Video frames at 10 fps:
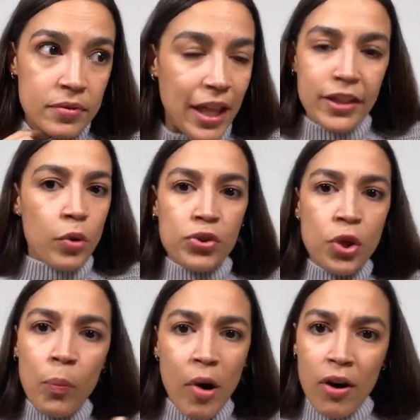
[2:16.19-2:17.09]
Like, there was
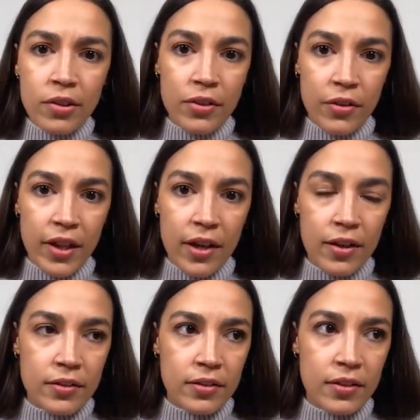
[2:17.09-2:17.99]
no partner
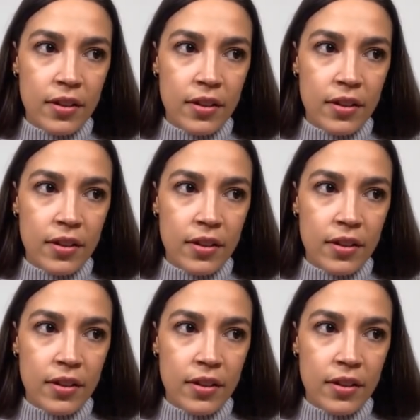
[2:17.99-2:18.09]
there.